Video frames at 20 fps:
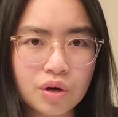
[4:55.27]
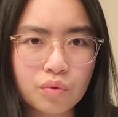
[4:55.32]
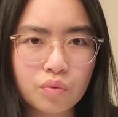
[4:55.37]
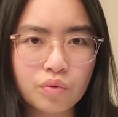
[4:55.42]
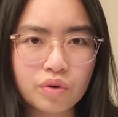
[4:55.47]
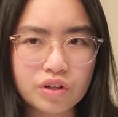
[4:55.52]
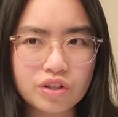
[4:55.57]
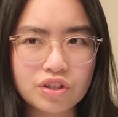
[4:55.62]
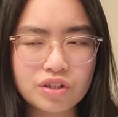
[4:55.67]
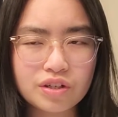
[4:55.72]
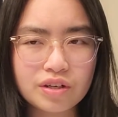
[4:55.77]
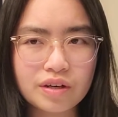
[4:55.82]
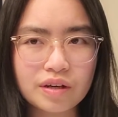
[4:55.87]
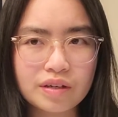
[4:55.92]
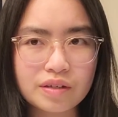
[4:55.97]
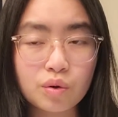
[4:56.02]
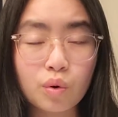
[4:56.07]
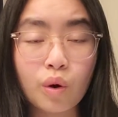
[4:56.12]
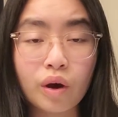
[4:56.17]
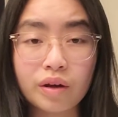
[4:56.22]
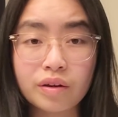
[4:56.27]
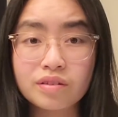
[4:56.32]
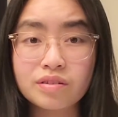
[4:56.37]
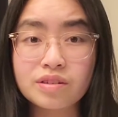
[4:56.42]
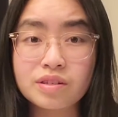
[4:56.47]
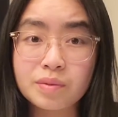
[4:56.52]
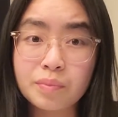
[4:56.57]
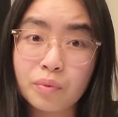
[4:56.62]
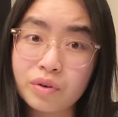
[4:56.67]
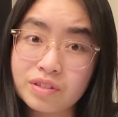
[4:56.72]
which is quite
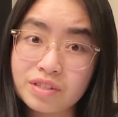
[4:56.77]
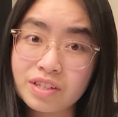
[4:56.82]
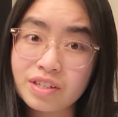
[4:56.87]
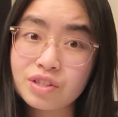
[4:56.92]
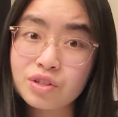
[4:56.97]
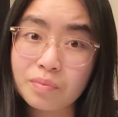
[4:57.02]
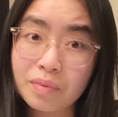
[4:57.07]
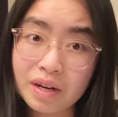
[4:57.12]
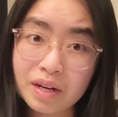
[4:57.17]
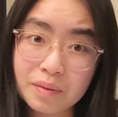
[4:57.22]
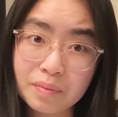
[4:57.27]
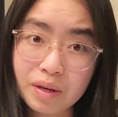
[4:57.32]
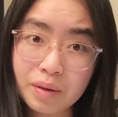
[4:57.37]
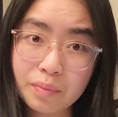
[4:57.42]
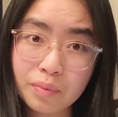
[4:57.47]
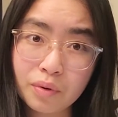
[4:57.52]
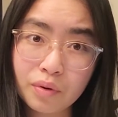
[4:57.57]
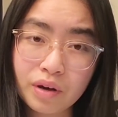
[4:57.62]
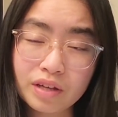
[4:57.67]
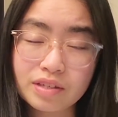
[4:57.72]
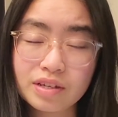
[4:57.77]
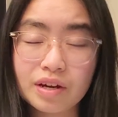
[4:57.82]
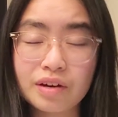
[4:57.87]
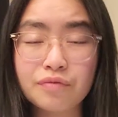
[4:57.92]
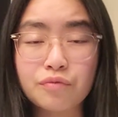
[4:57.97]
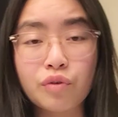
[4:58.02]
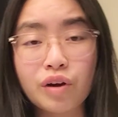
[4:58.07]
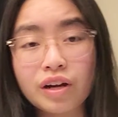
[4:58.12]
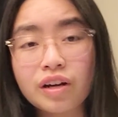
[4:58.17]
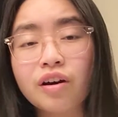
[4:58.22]
disappointing to many people, as
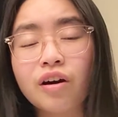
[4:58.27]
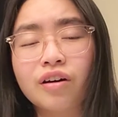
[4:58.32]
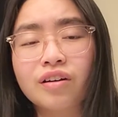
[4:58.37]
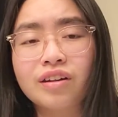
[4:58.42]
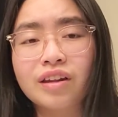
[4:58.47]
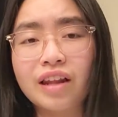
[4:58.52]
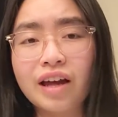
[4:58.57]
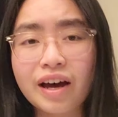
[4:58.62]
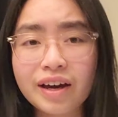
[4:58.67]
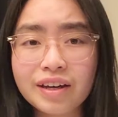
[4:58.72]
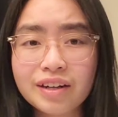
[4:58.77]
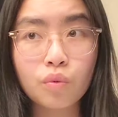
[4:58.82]
I've read online.